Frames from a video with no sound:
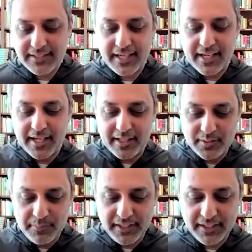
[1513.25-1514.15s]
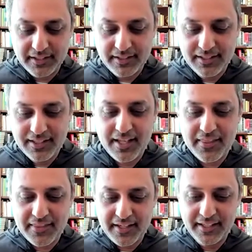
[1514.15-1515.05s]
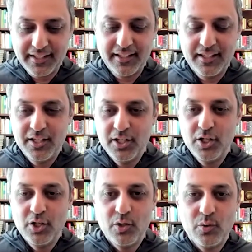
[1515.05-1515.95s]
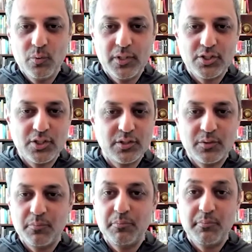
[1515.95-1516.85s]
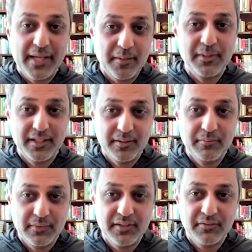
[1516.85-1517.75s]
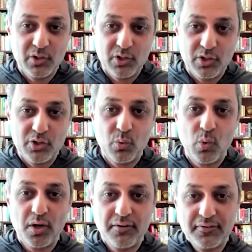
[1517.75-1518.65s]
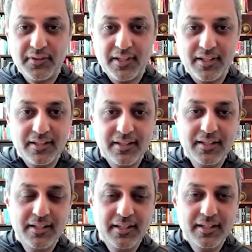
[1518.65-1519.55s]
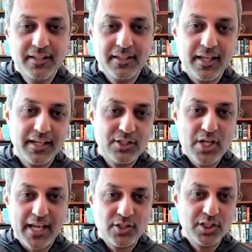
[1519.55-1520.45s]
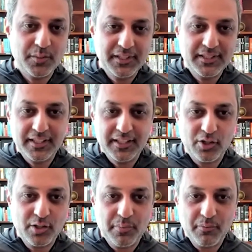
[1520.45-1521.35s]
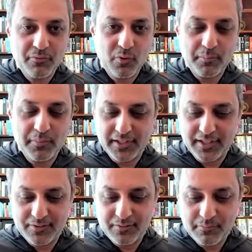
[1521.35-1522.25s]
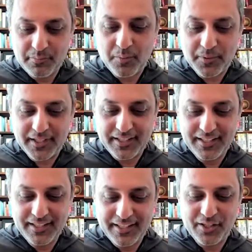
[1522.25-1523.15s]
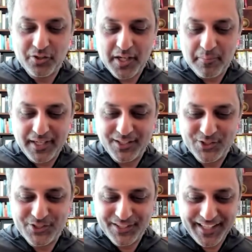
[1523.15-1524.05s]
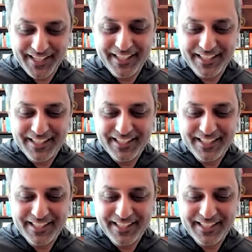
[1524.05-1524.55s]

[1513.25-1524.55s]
AI as being a thing, which is maybe even going to dwarf the kind of chat GBT on the 4 billion public internet pages thing,